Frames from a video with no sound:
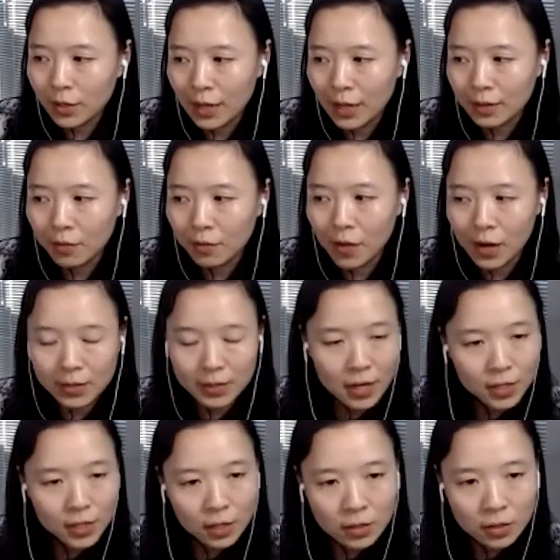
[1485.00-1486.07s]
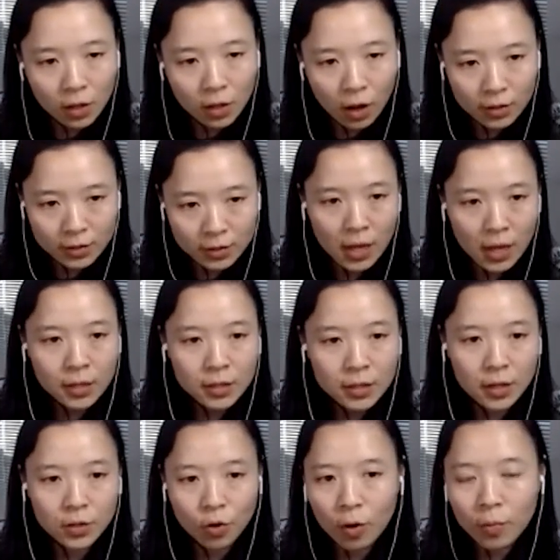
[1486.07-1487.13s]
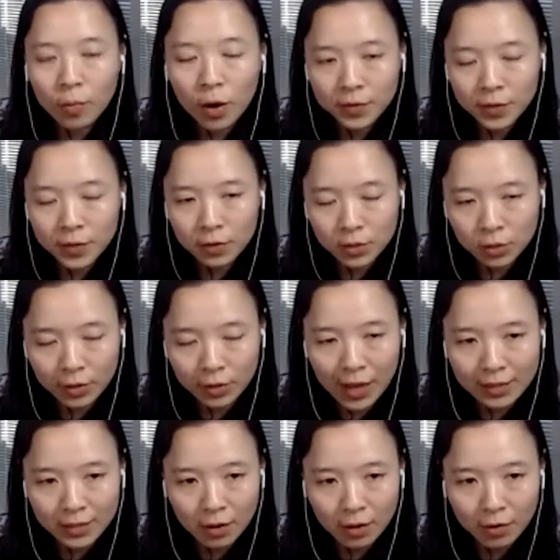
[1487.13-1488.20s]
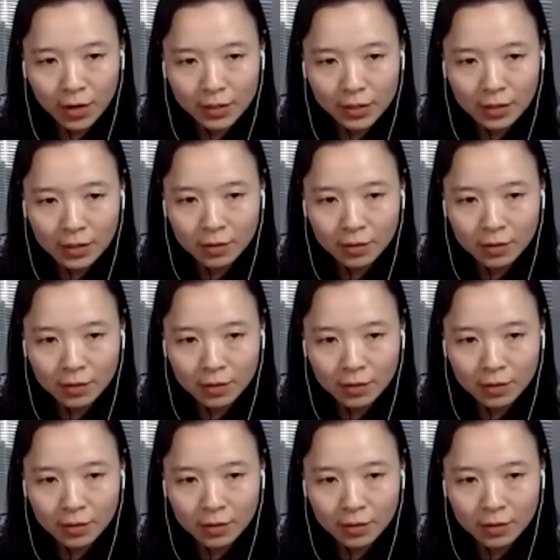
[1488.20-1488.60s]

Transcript: at the validation loss, the norm of the stochastic gradient,